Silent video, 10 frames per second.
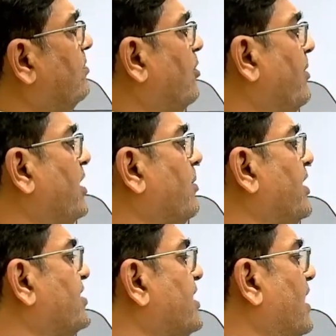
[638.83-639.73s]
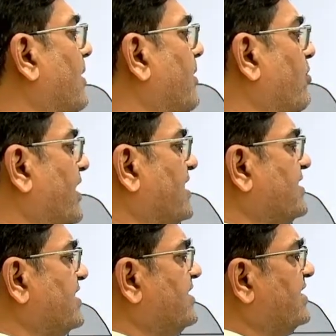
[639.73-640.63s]
moment of inertia about
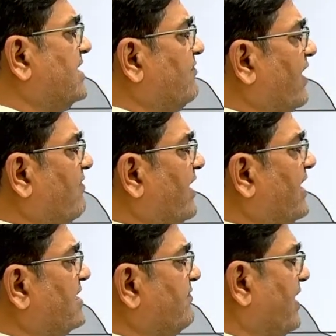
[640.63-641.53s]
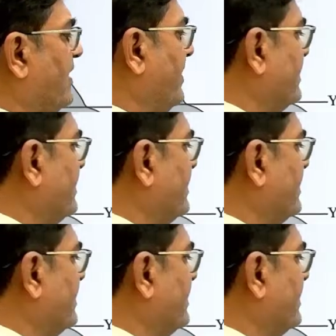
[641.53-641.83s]
xs dash and Yy dash will remain